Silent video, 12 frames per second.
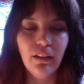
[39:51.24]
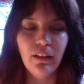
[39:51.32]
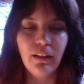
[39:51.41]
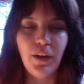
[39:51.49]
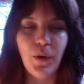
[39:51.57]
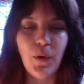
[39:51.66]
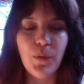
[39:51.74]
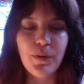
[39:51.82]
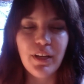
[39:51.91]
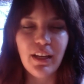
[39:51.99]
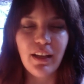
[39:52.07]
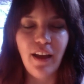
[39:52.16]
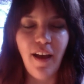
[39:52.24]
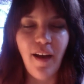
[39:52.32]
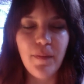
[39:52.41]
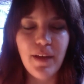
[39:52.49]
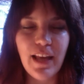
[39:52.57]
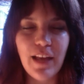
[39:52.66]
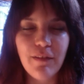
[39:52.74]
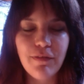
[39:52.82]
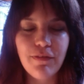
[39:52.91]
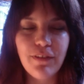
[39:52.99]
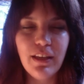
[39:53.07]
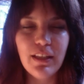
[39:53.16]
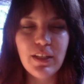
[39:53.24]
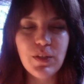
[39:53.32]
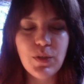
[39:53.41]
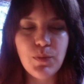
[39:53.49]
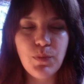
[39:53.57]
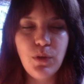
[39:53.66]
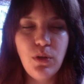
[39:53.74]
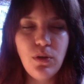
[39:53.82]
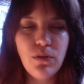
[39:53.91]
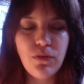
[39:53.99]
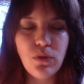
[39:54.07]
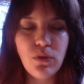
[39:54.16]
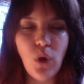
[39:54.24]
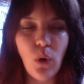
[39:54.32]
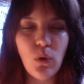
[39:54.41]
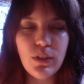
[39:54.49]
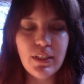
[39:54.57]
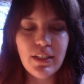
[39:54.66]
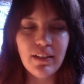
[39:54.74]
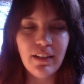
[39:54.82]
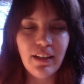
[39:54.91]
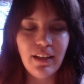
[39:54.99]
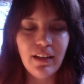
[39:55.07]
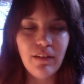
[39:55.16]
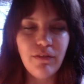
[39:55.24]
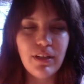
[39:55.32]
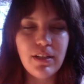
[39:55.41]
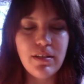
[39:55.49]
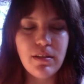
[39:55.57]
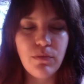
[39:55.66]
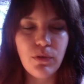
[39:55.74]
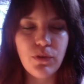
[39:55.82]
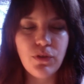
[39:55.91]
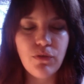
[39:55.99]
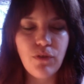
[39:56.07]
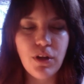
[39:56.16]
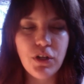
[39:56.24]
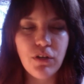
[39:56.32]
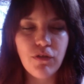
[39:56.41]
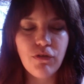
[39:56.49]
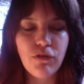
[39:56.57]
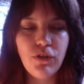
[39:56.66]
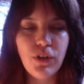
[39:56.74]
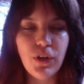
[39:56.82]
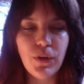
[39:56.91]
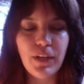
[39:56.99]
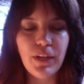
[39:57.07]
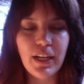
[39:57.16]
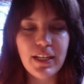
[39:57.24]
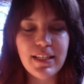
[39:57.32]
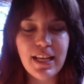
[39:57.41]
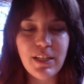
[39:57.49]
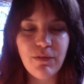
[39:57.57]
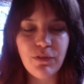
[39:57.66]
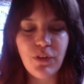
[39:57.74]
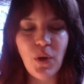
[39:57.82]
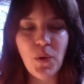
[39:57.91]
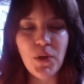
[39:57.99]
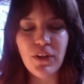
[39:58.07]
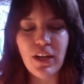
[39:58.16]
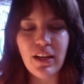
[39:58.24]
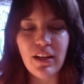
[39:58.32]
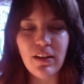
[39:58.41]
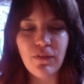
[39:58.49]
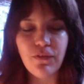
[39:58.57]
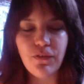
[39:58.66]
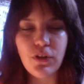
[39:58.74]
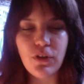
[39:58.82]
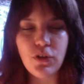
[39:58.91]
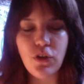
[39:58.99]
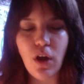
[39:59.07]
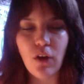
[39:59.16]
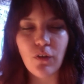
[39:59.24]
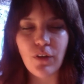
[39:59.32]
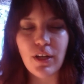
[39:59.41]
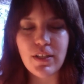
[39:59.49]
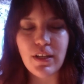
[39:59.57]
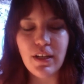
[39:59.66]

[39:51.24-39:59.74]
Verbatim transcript: and opening it up and, and feel as those beautiful golden infinite symbols are rushing through you that it's as if though your first chakra is